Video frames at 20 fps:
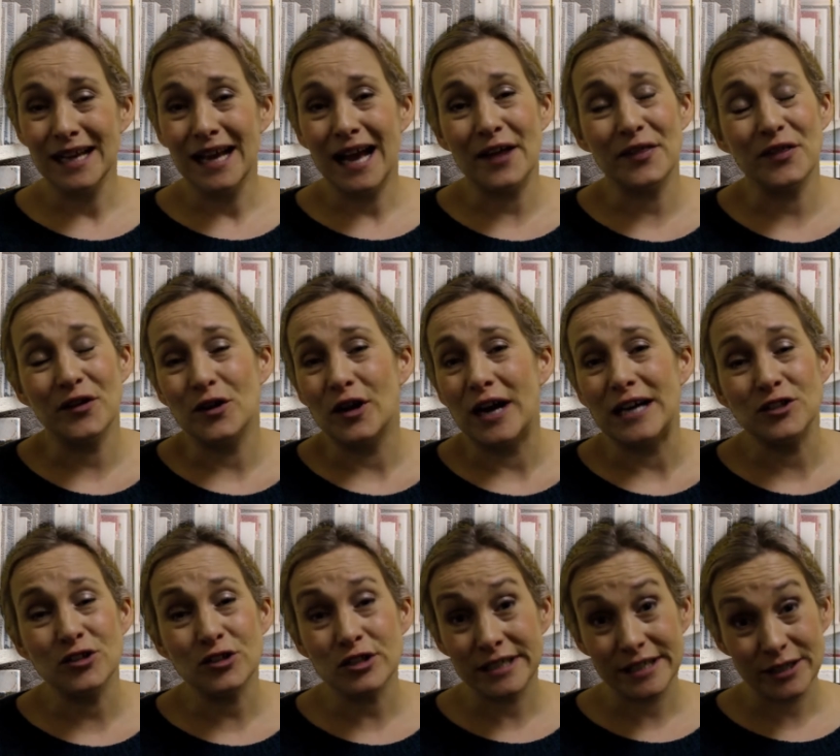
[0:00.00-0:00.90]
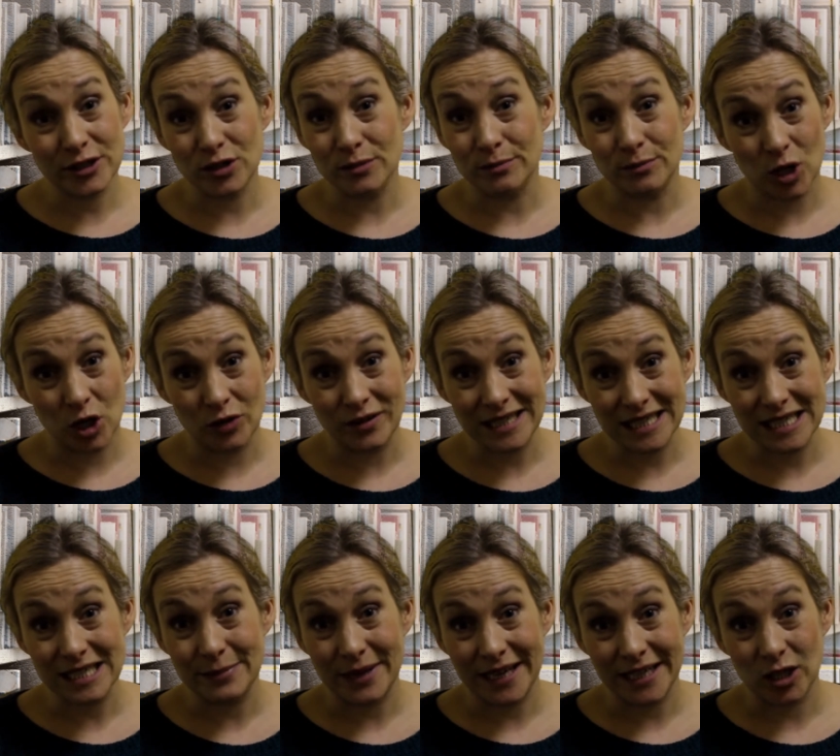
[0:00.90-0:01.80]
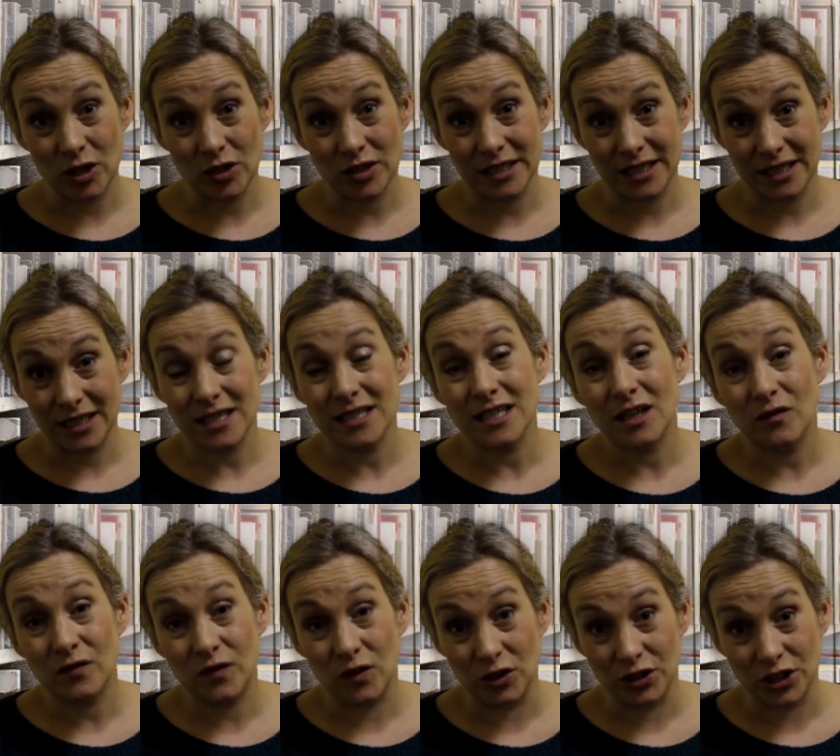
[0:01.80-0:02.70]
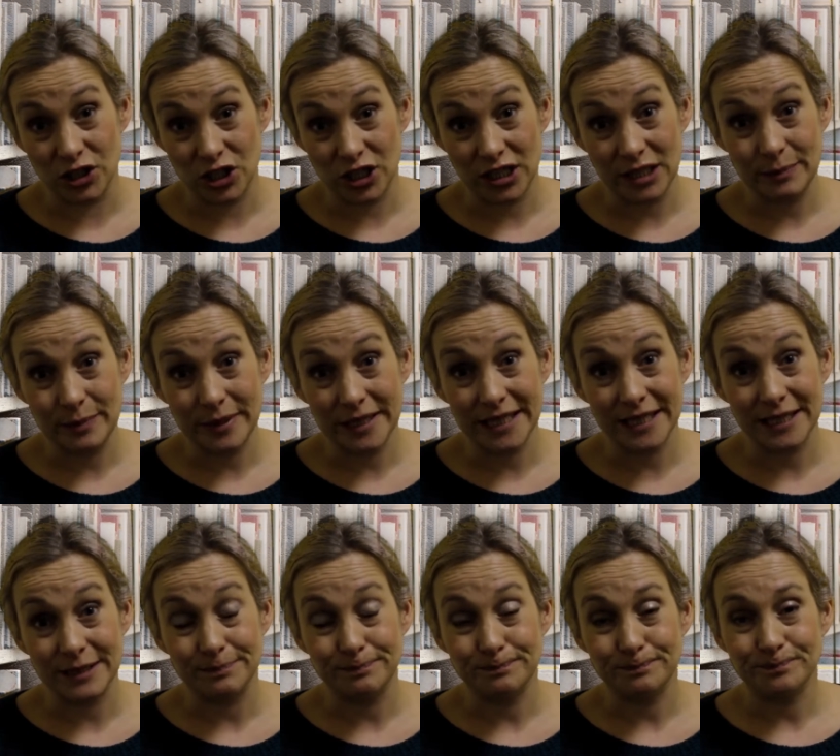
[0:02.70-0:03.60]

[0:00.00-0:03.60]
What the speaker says: I thought, I just need some more antibiotics, I'll phone the GP.